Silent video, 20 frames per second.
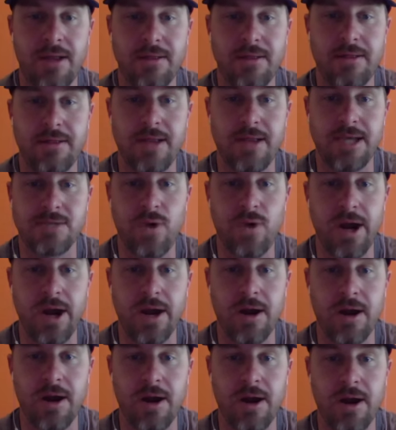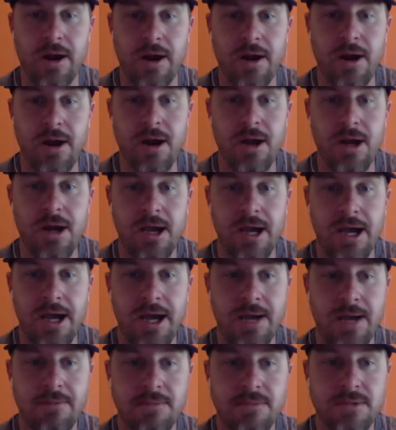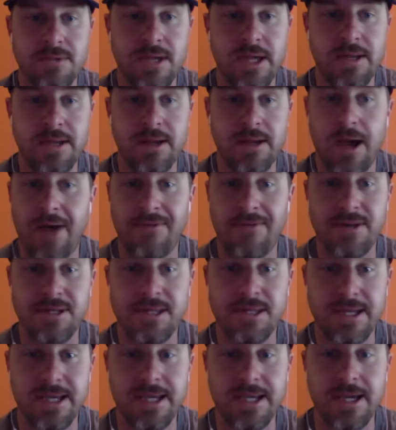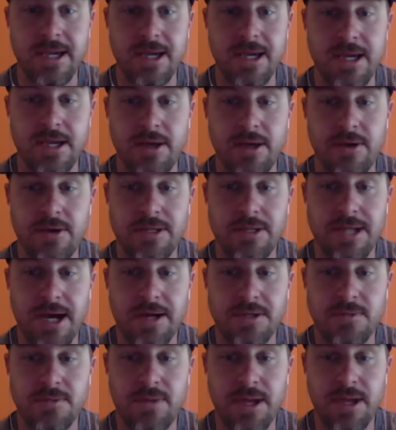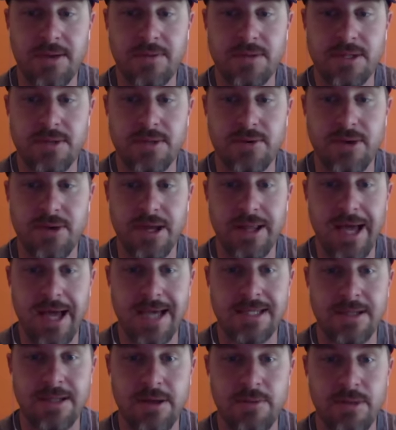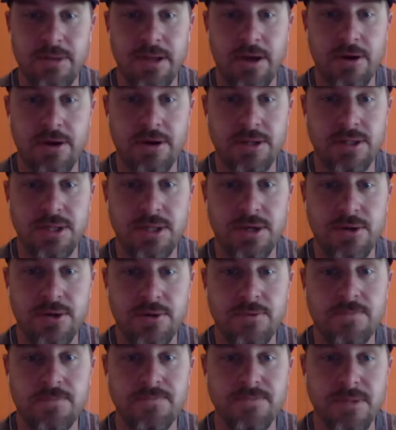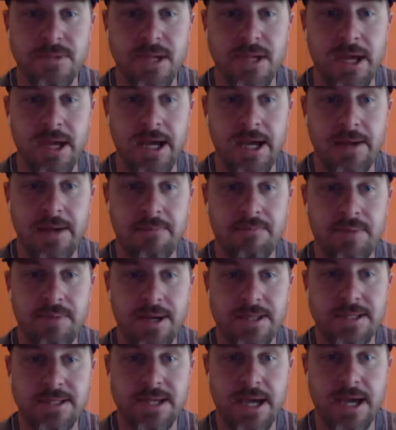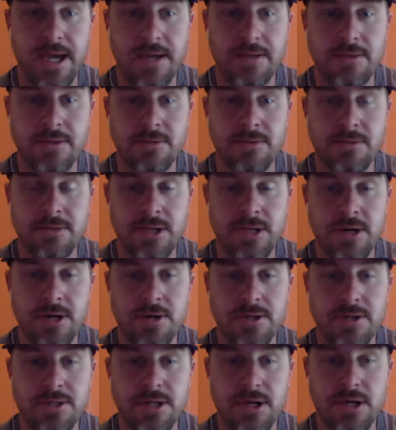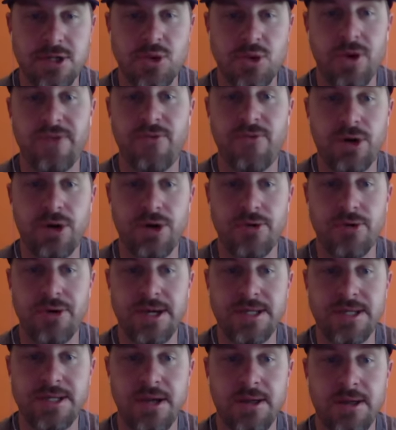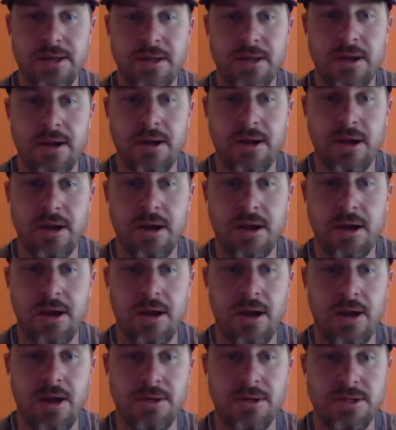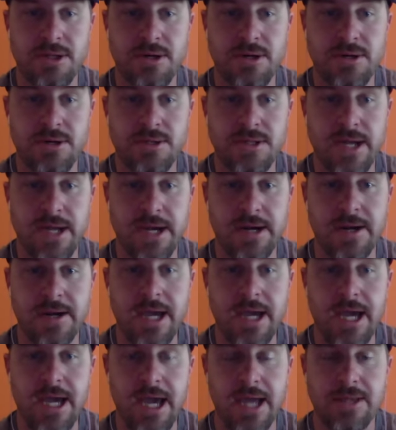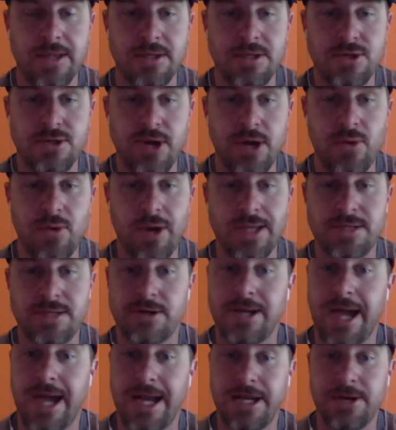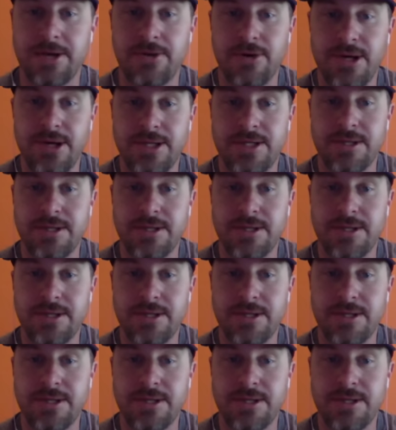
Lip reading: less wear. And obviously, you know, the tires will be able to last a little bit longer too. But turns are 24 degrees on the turns there, and the straightaways are 9 degrees.